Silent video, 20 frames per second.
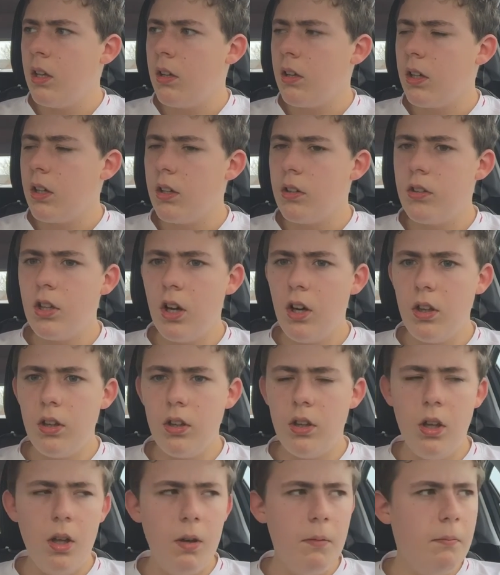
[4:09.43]
because
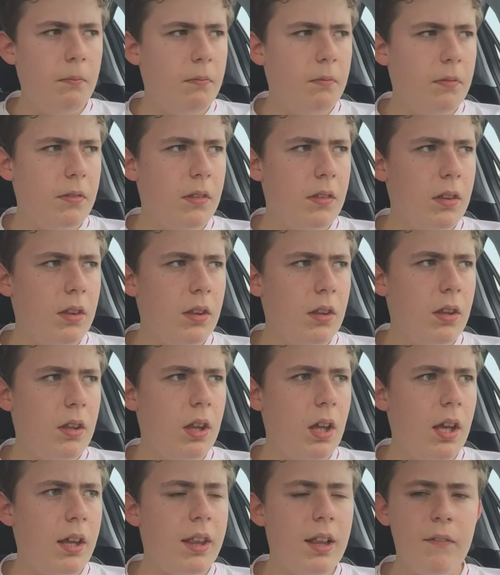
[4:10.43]
Tottenham
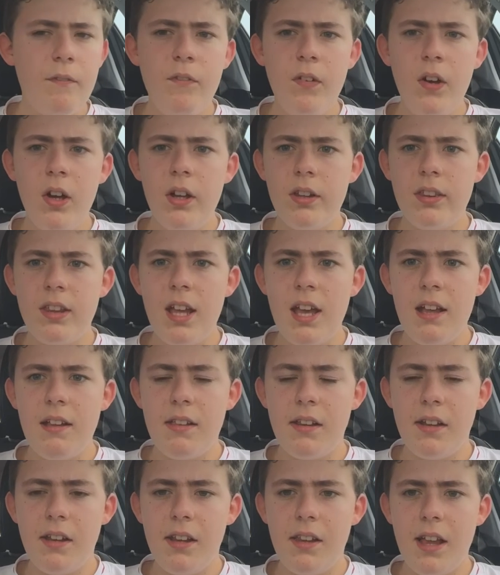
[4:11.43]
is their first
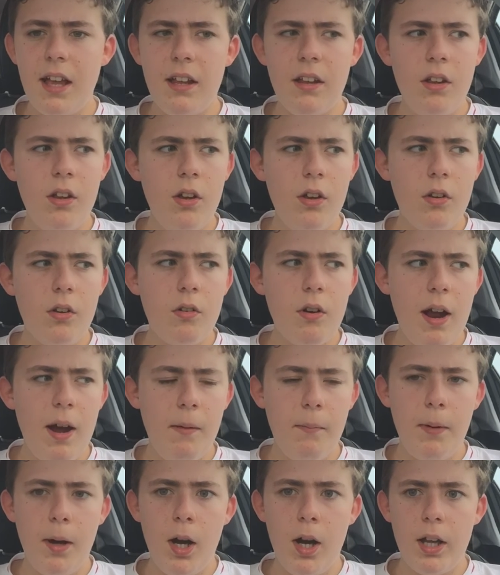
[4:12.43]
season in their new
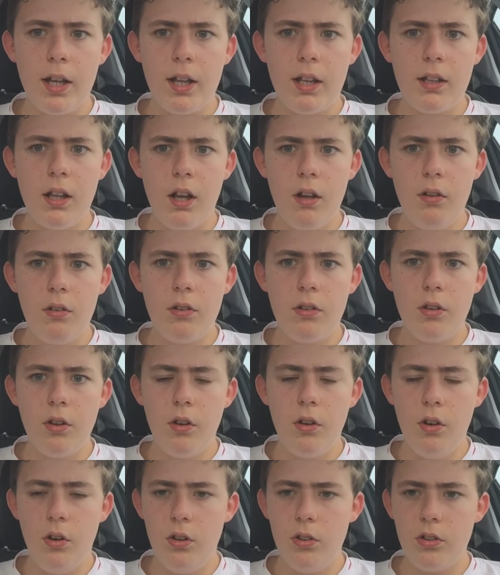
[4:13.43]
ground behind closed
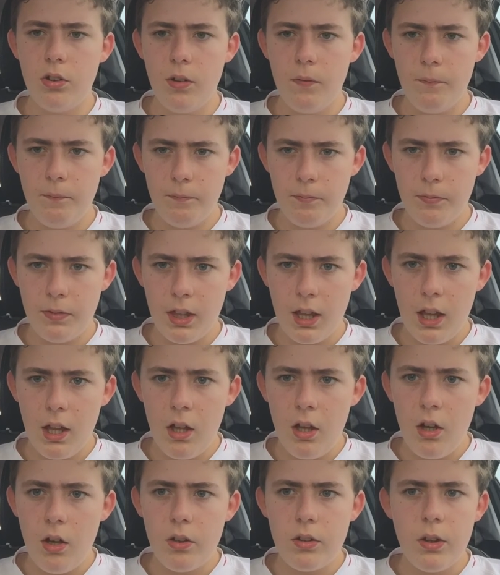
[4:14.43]
doors.
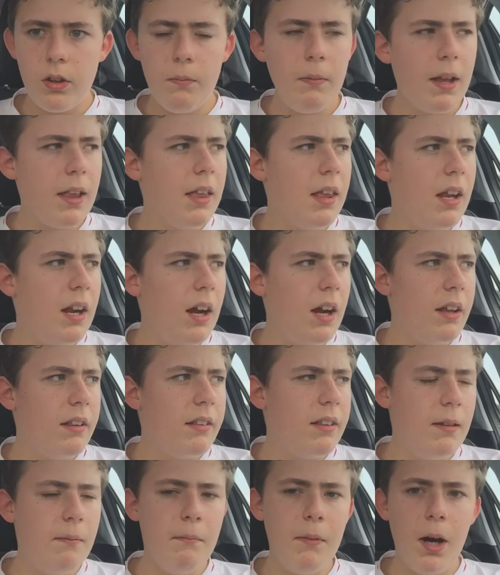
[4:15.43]
So Man
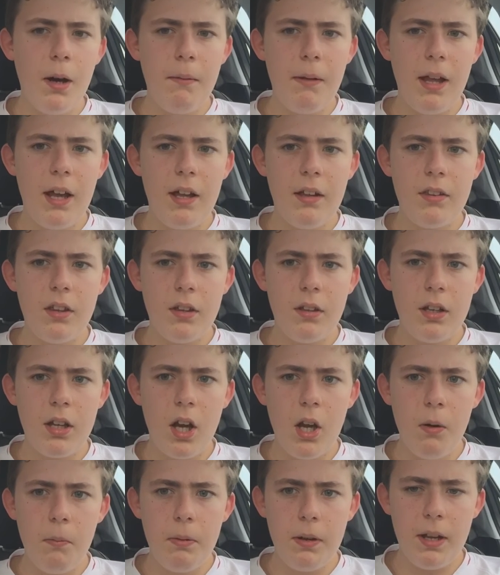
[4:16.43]
United might be able to
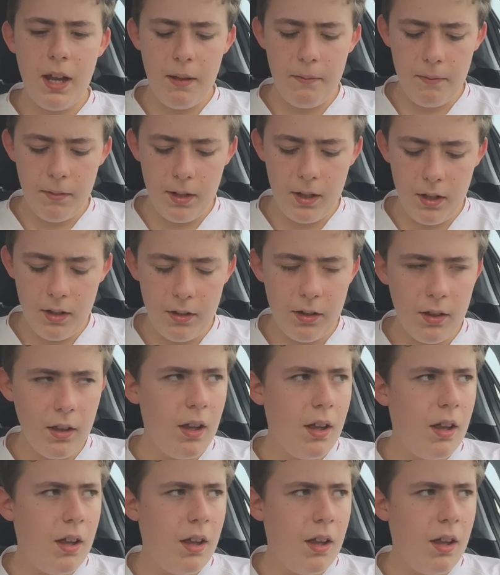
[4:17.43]
cope with it because